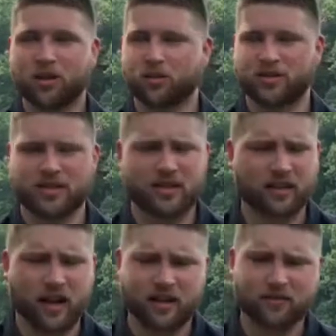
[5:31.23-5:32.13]
You'll see a
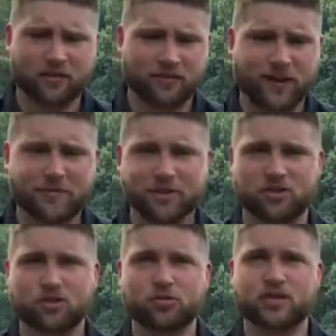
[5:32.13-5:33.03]
lot of the
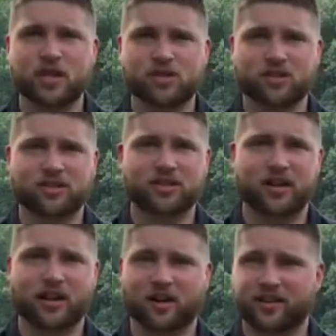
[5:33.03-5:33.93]
famous news stations
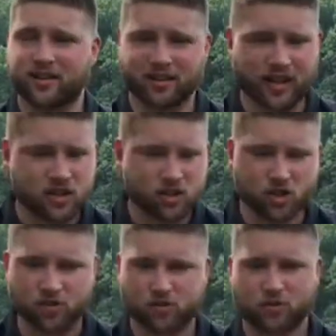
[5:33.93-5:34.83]
there. The late
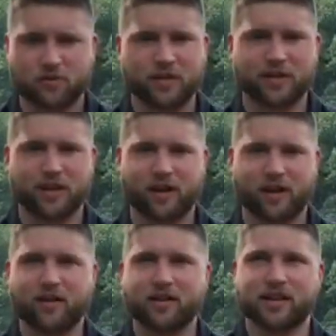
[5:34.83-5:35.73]
shows will be
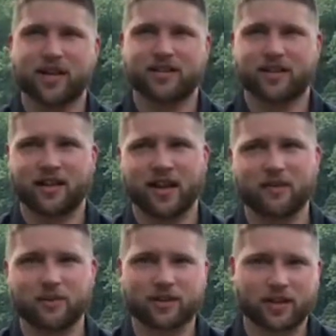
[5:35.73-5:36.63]
there. It's like
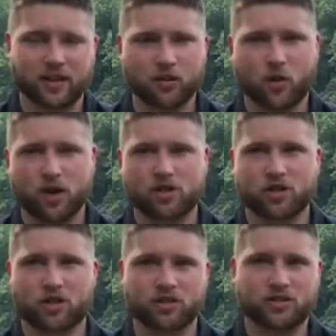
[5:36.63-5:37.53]
everything that you're
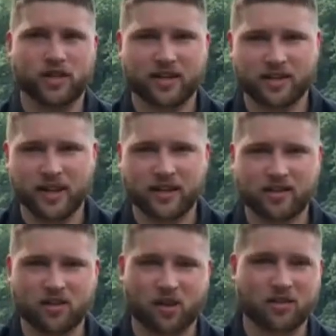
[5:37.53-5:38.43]
watching on your day-to-day
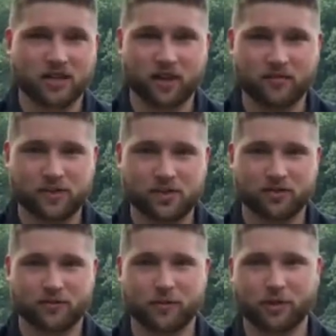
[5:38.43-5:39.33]
-day on
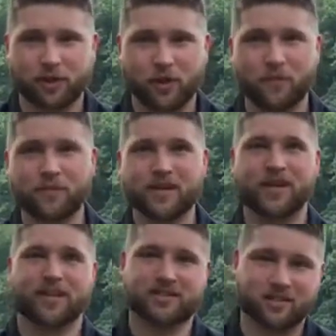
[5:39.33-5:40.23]
television from your home
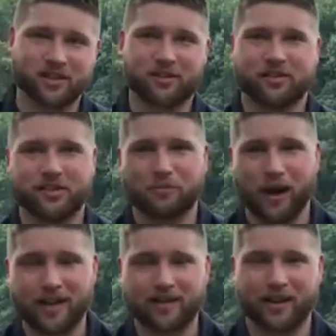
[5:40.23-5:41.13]
is literally
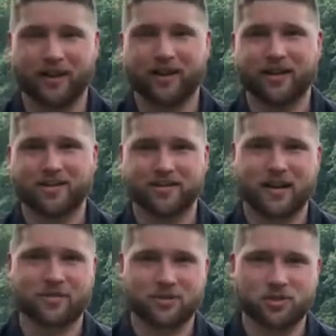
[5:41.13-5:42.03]
right there in
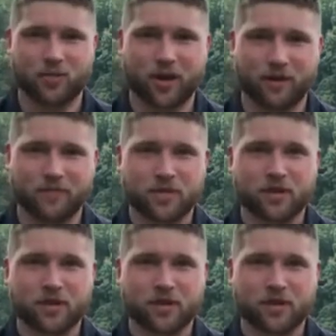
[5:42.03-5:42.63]
Times Square.